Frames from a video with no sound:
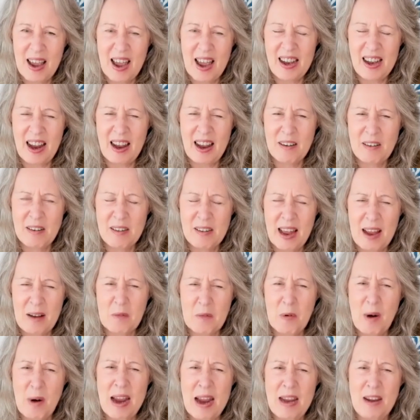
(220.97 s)
And
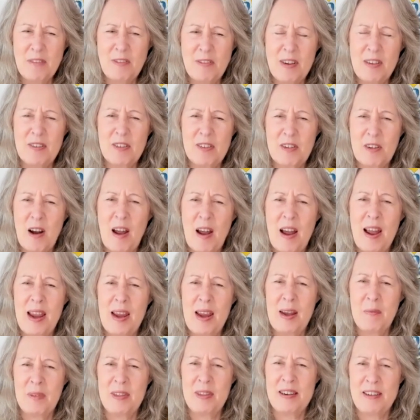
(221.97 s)
that way you've
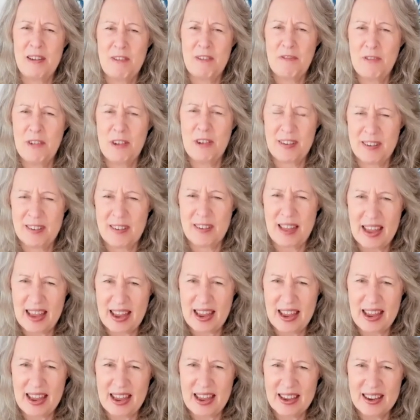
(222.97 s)
described the difference
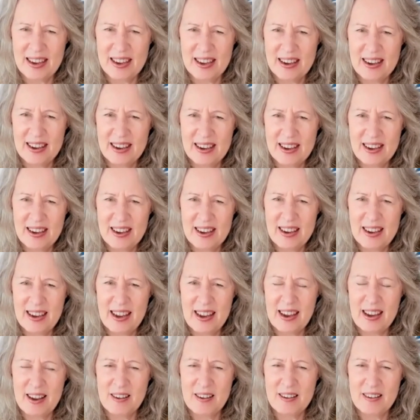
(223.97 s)
there
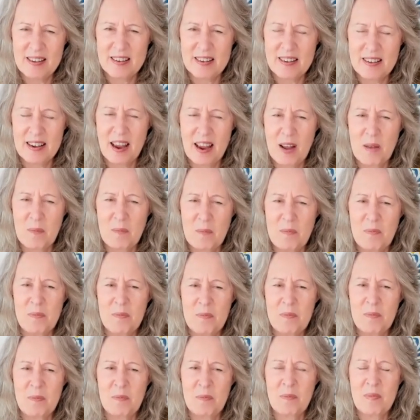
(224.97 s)
is
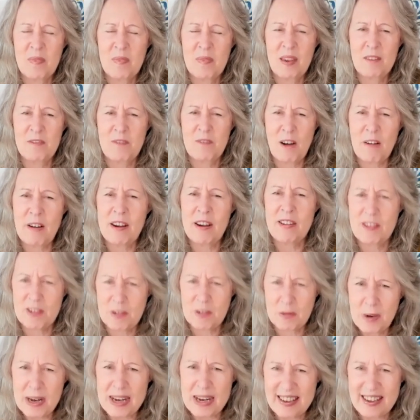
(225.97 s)
very
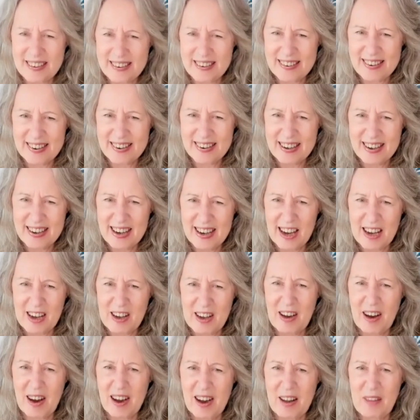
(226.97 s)
sweet,
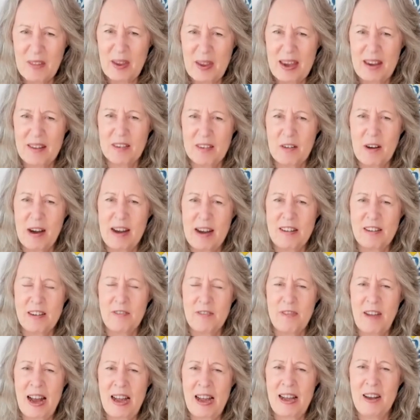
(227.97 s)
and I think it's great
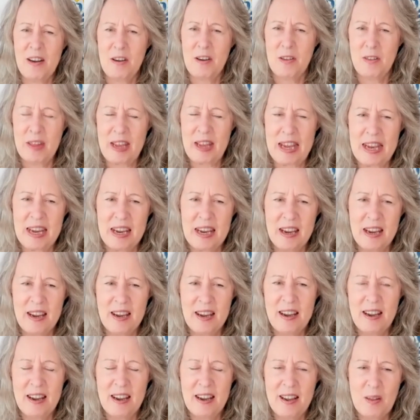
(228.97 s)
to value
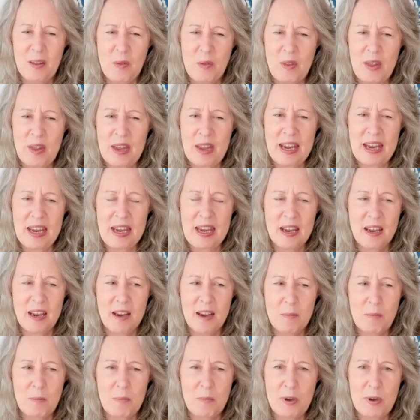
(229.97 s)
the